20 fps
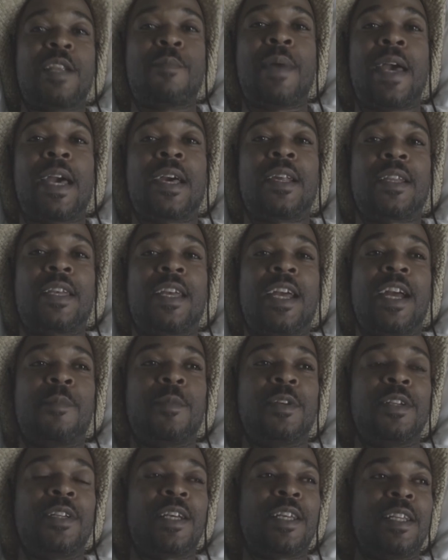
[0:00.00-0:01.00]
the back of the
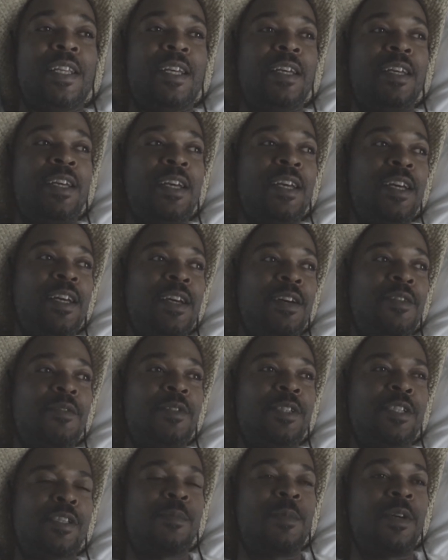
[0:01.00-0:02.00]
camera, looking at
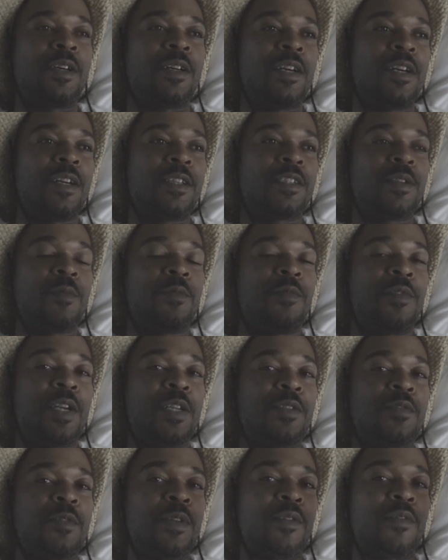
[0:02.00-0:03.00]
some
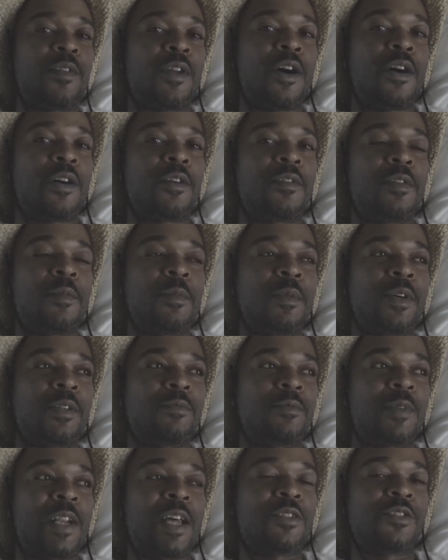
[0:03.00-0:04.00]
footage from the vlog from
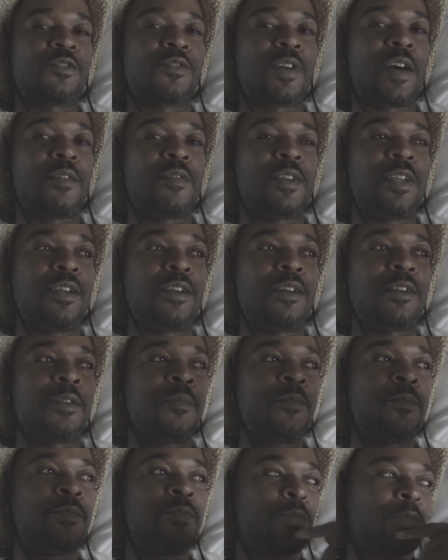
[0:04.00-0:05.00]
when I was driving here,
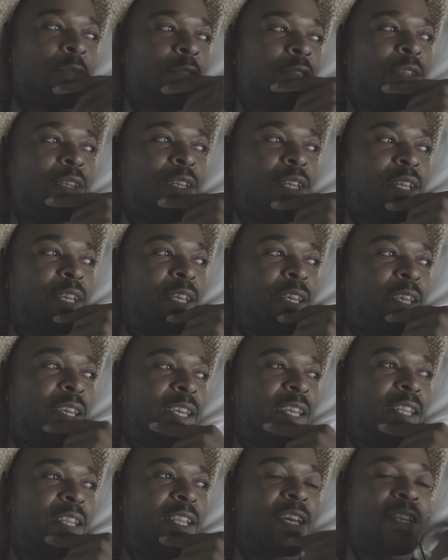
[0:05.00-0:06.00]

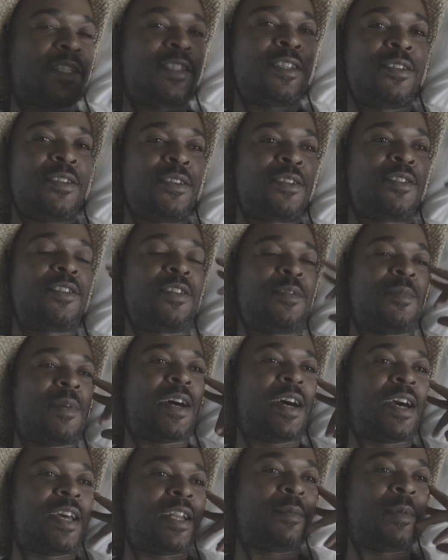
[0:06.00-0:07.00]
and I could see it in the corner
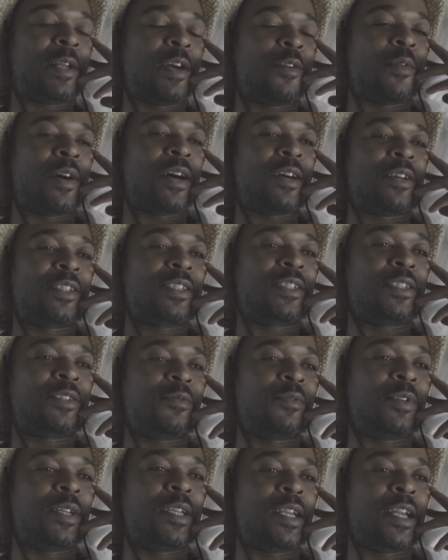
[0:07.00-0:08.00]
of my eye, and I'm like, wow, she's
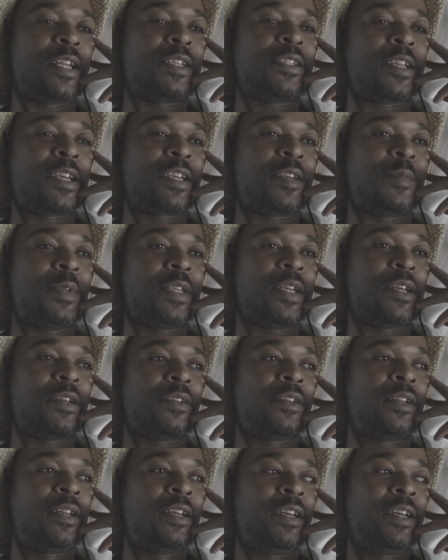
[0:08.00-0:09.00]
really like checking me
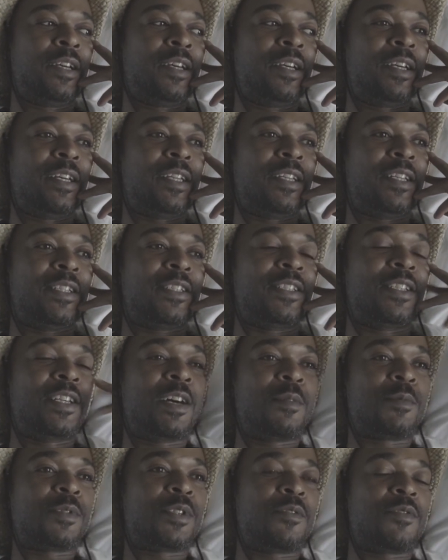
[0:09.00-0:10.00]
out. And then she
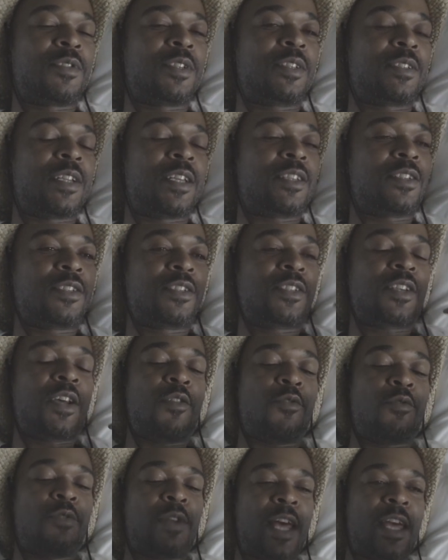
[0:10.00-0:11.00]
comes over, she's like,
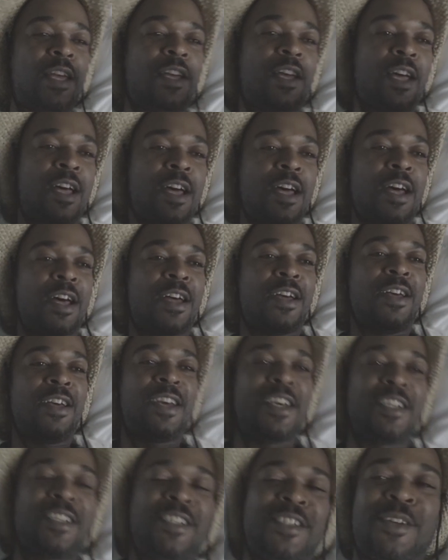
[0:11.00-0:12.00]
so like, and
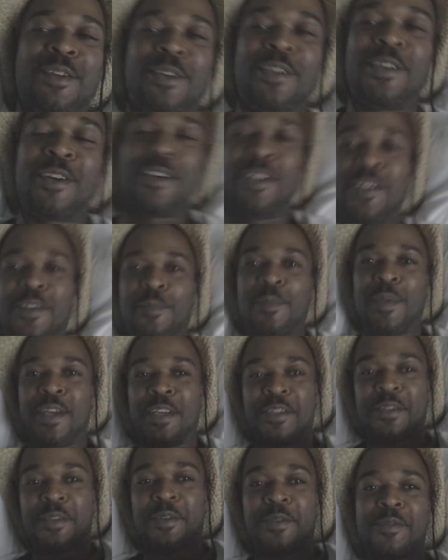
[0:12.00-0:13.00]
she's holding her little
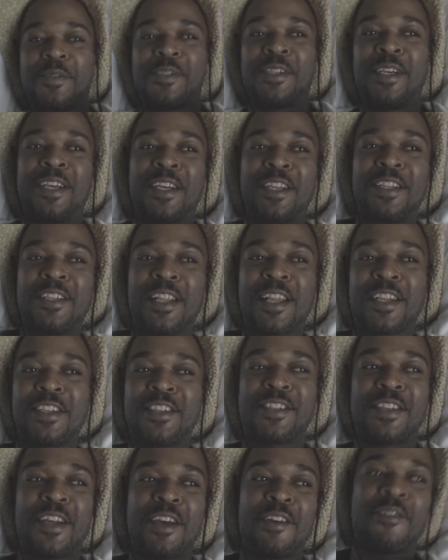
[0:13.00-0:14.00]
menus, like,
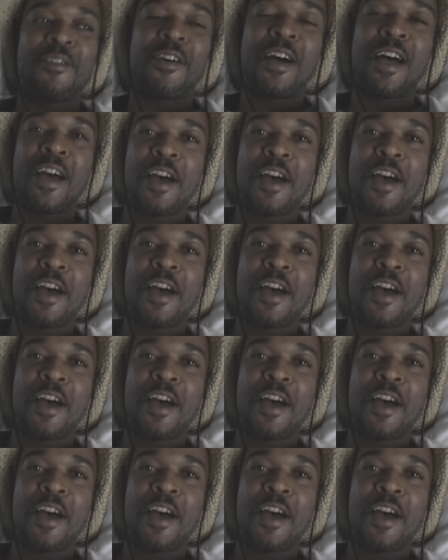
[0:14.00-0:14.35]
so